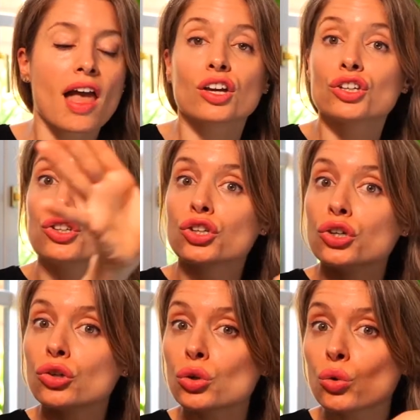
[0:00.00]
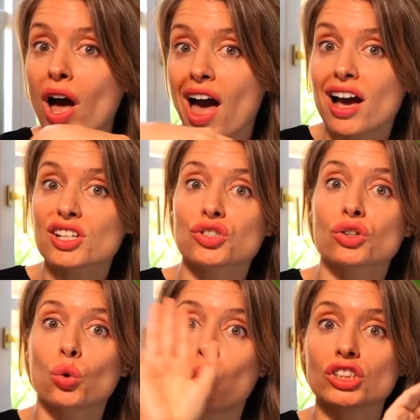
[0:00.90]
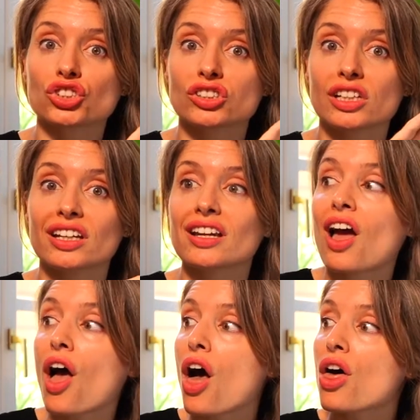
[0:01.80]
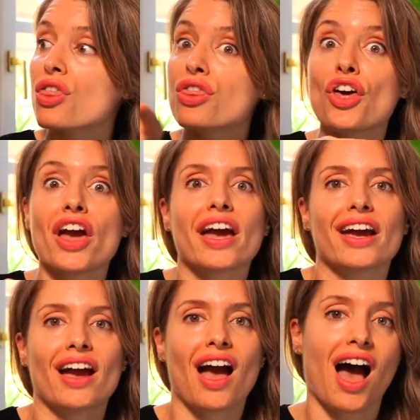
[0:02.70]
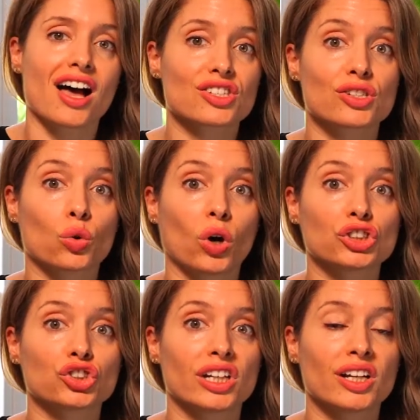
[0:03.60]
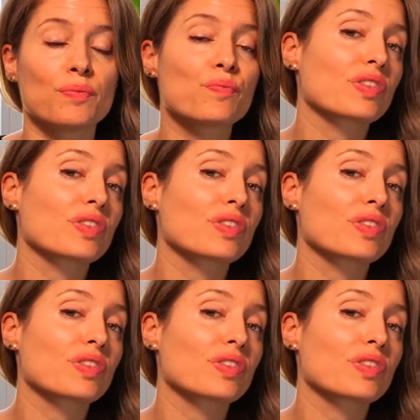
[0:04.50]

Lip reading: you asked a question, they asked a question.